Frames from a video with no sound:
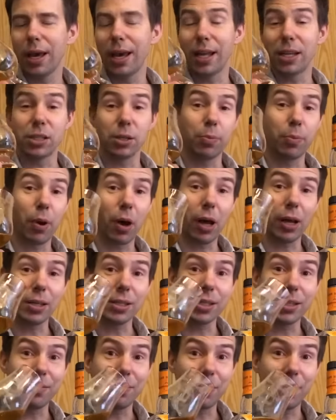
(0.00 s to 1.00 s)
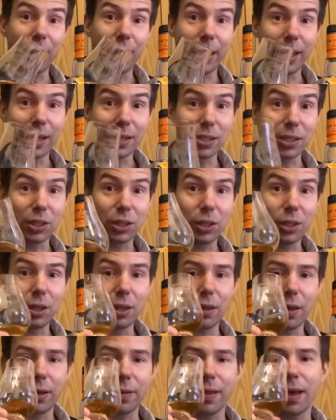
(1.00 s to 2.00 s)
It's a positive thing. It's a
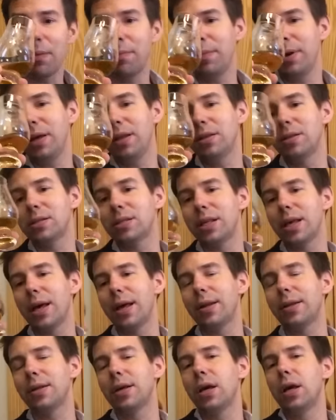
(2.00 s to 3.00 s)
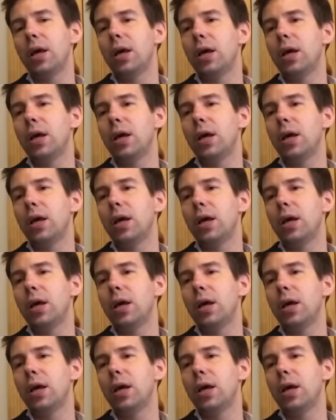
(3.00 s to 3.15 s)
good thing. That means that